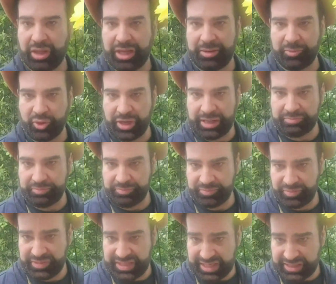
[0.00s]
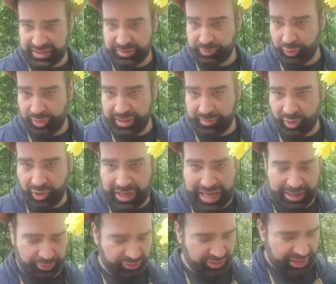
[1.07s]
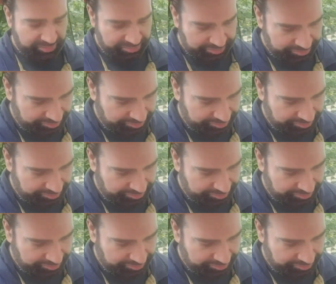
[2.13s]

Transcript: I'm gonna just pull them all out, yeah?